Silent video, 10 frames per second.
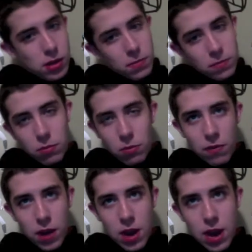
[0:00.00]
But we'll
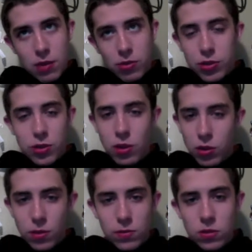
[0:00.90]
find out. All
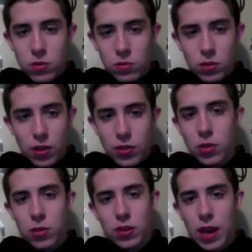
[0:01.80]
you have to do is just let the
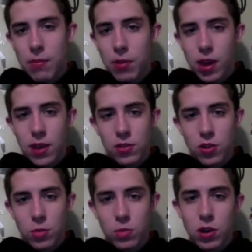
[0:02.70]
U.S. capitalize and
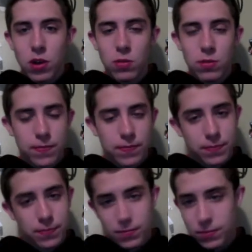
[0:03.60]
hope we go
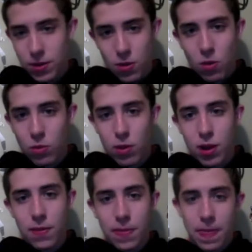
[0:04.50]
all the way.